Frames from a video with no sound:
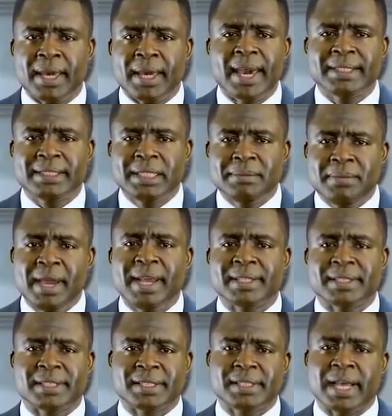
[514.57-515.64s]

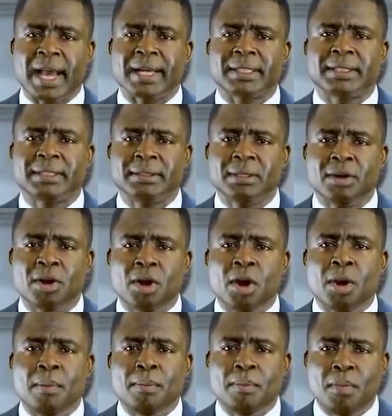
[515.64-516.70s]
estimates that
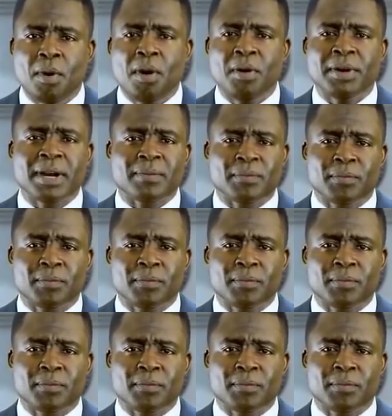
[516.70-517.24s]
more than